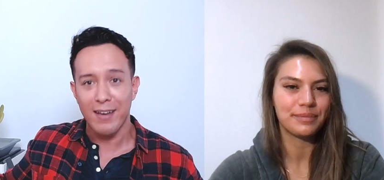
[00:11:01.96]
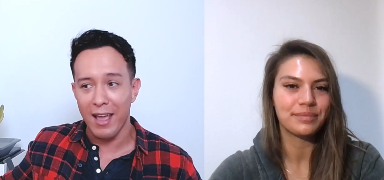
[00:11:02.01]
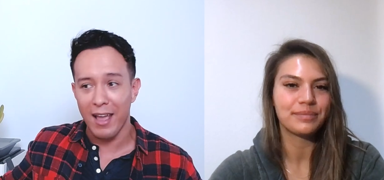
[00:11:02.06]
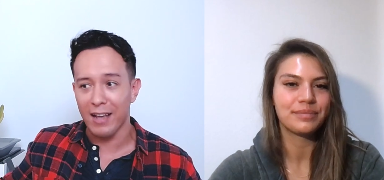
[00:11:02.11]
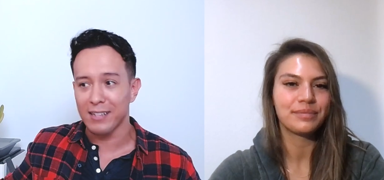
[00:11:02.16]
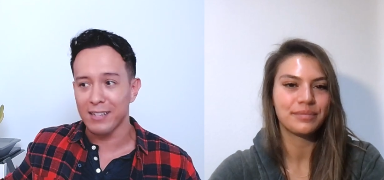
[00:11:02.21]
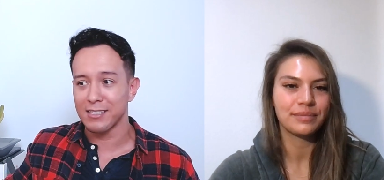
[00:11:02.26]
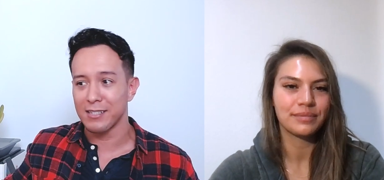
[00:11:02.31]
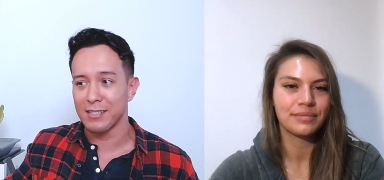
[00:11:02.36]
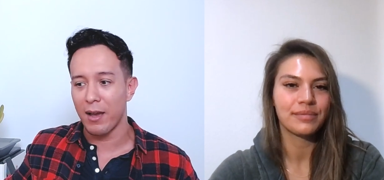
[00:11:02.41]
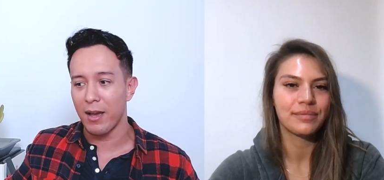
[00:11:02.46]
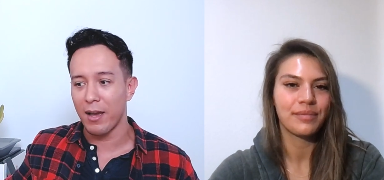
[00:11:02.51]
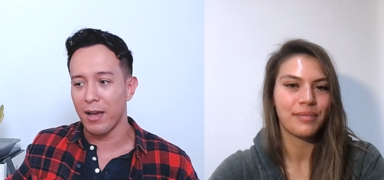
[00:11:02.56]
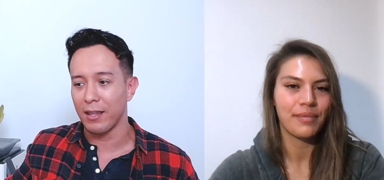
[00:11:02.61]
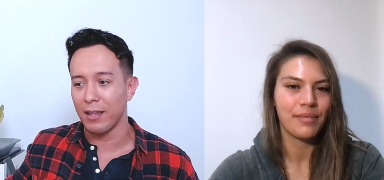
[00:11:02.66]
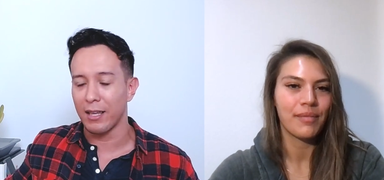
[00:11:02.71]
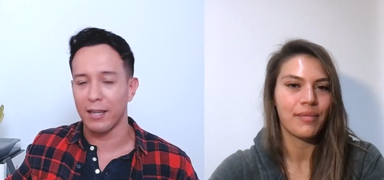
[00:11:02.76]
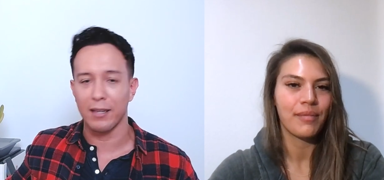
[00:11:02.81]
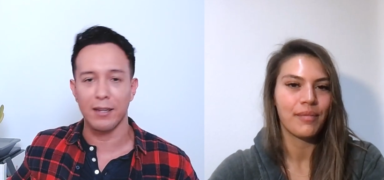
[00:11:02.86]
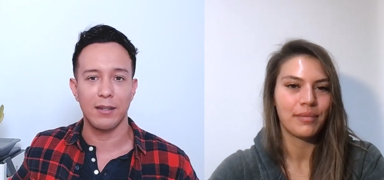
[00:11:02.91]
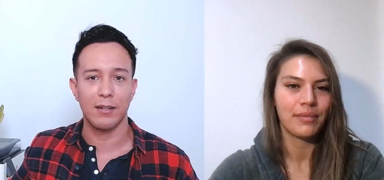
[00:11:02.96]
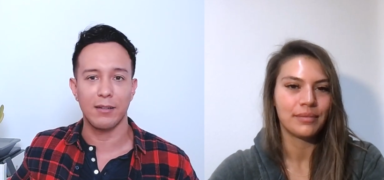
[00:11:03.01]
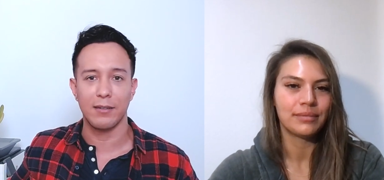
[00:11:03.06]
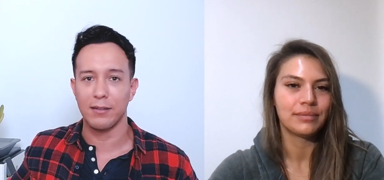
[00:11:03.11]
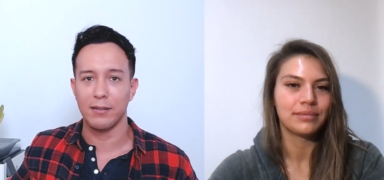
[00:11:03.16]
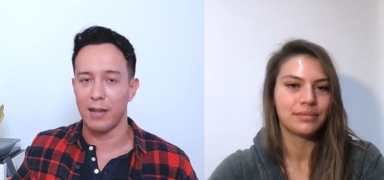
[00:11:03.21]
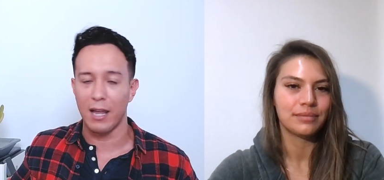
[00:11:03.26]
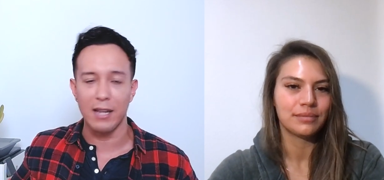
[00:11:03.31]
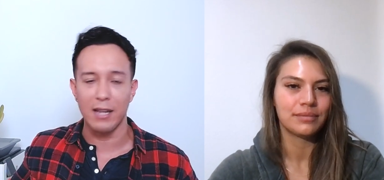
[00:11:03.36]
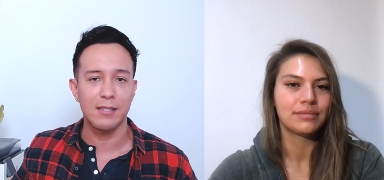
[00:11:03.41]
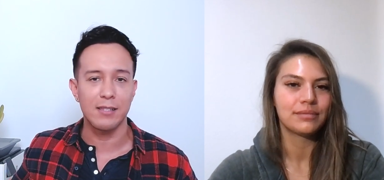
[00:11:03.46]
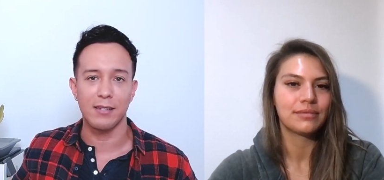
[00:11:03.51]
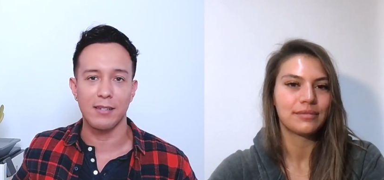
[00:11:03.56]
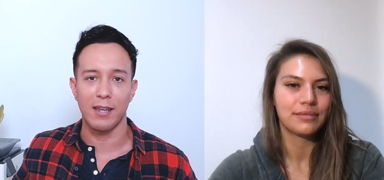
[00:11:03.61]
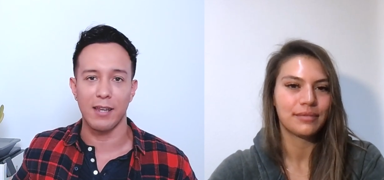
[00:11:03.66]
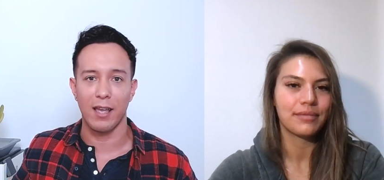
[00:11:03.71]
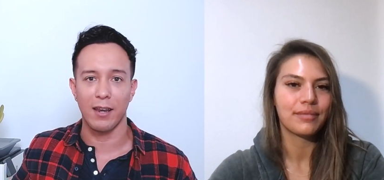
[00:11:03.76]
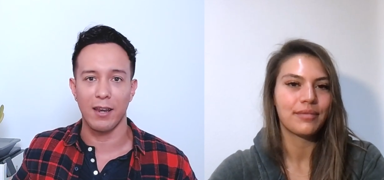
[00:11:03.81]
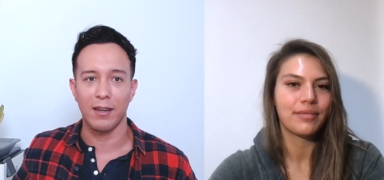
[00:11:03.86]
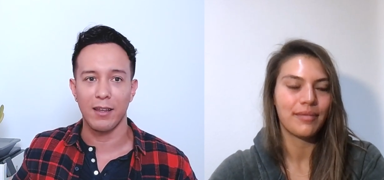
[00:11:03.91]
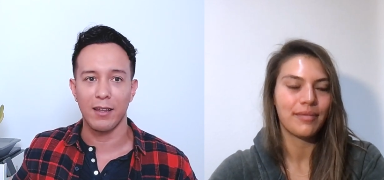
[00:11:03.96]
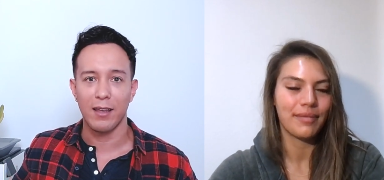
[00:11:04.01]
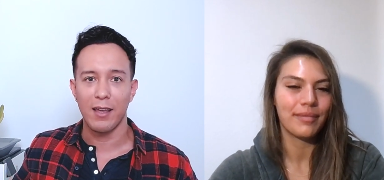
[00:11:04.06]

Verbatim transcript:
Speaker 1: next to my like nightstand.